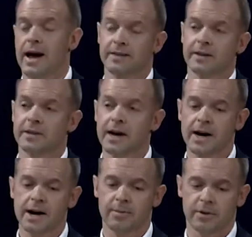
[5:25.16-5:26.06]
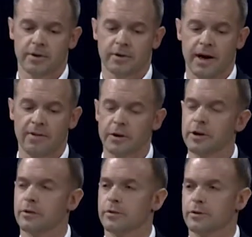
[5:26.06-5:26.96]
At the time, every
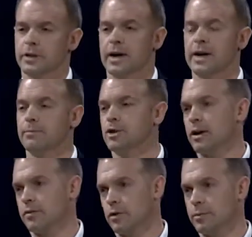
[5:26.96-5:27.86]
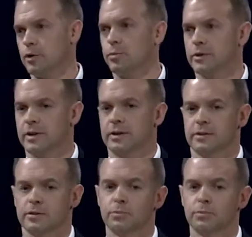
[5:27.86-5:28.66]
year there's a guy named Jeff Herman who puts out this